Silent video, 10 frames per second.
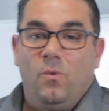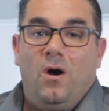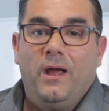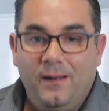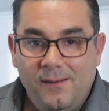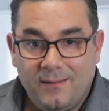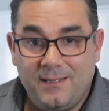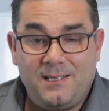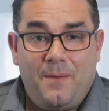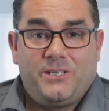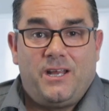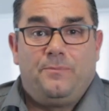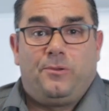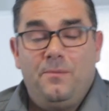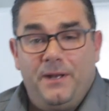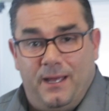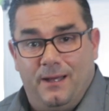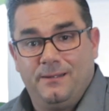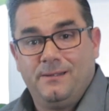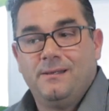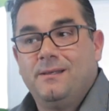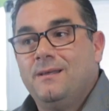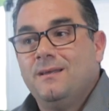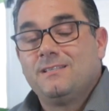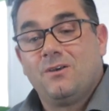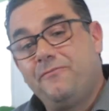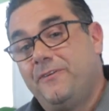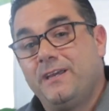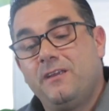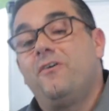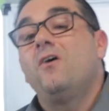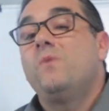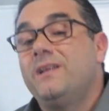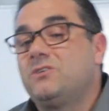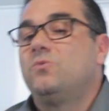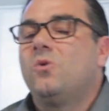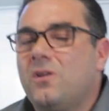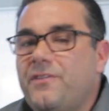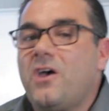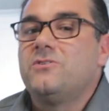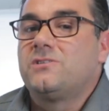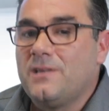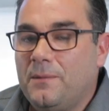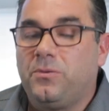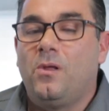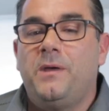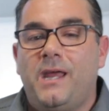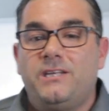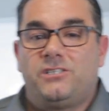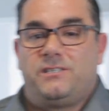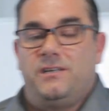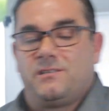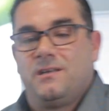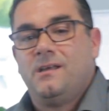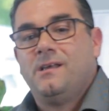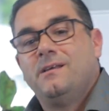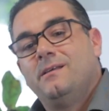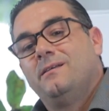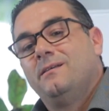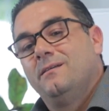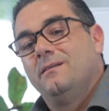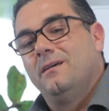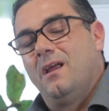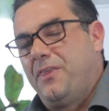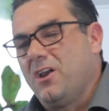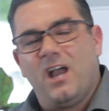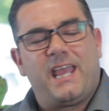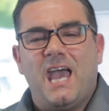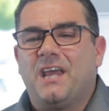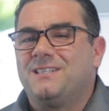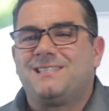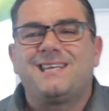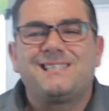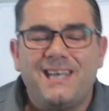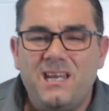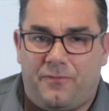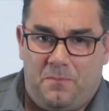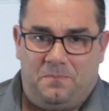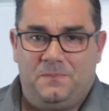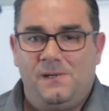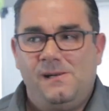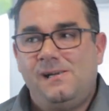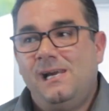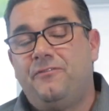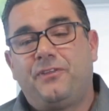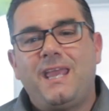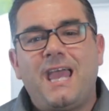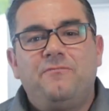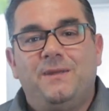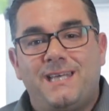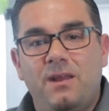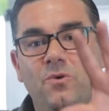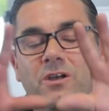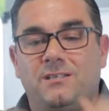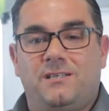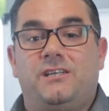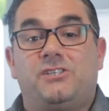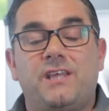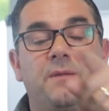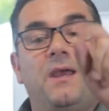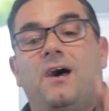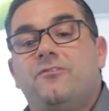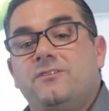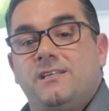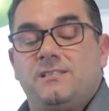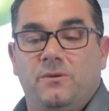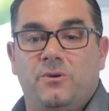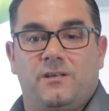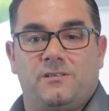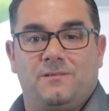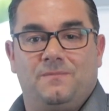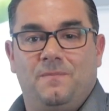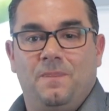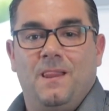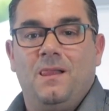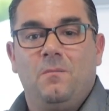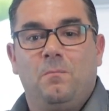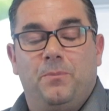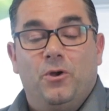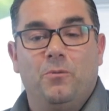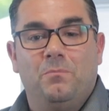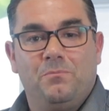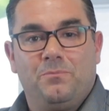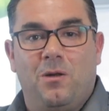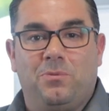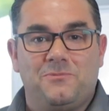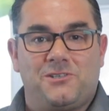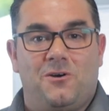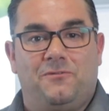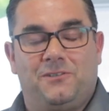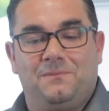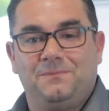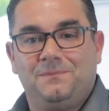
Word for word: Why? There's so much unemployment here. So I figured if I went to all of those employment agencies, and I think I counted sixteen of them, if they gave me ten workers each, that'd be one hundred sixty workers. Boom, problem solved.